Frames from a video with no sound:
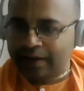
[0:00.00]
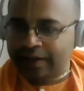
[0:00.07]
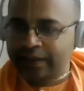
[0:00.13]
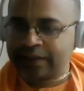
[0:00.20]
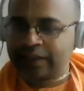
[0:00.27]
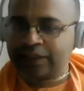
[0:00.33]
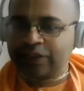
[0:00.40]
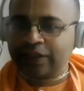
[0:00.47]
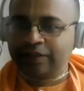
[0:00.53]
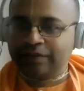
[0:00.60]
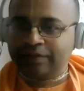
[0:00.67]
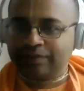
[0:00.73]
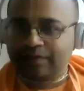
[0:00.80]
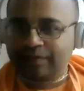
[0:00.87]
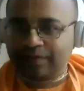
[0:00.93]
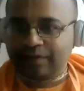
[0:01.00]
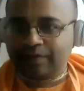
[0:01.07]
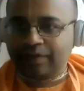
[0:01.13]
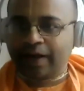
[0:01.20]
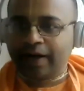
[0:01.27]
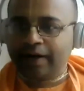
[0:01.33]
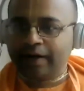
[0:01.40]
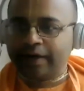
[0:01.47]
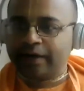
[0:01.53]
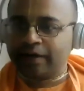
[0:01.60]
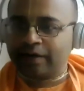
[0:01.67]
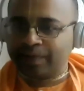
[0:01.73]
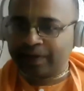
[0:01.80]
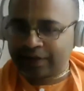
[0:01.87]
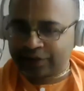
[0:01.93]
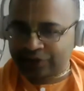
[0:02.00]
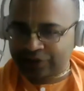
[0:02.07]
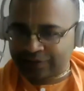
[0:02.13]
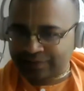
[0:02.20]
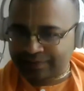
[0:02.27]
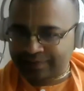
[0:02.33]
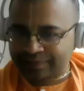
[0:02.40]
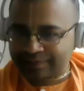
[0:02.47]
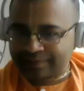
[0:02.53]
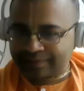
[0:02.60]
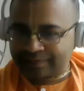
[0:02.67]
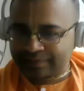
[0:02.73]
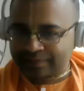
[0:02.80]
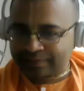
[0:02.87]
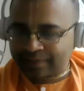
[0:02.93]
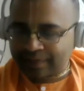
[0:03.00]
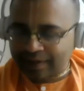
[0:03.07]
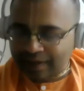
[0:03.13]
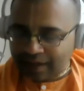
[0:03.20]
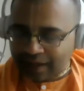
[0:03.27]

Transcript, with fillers: decision and determination hmm?